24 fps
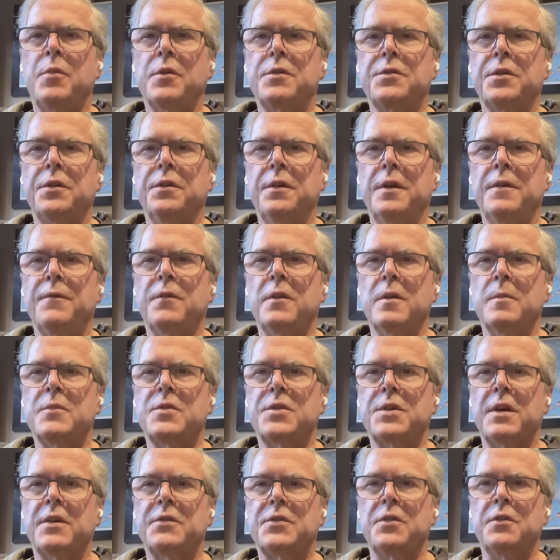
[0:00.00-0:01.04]
opportunity for
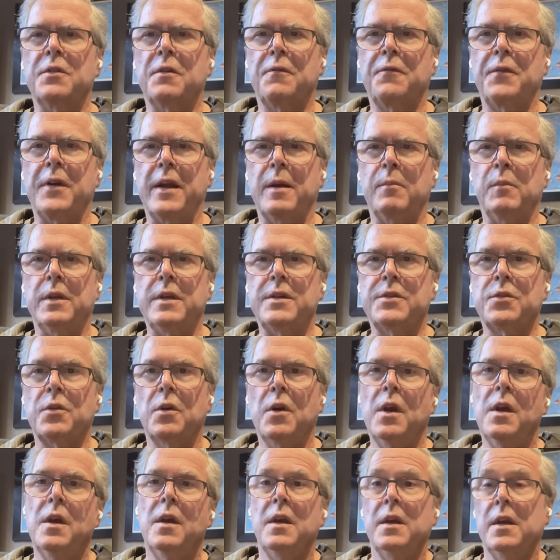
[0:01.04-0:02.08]
themselves and their
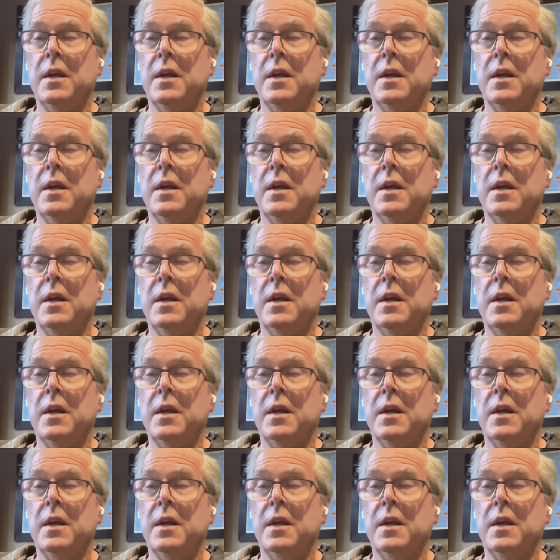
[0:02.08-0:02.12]
families,